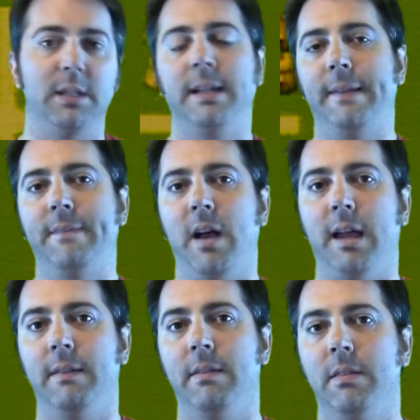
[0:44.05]

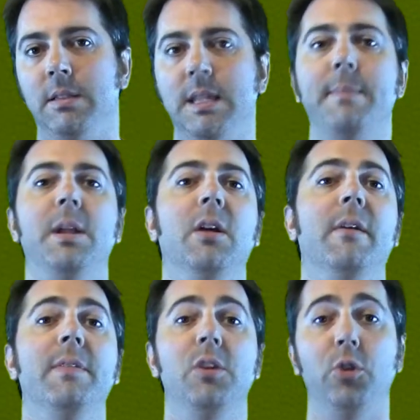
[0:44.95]
ninety-five, the same year of the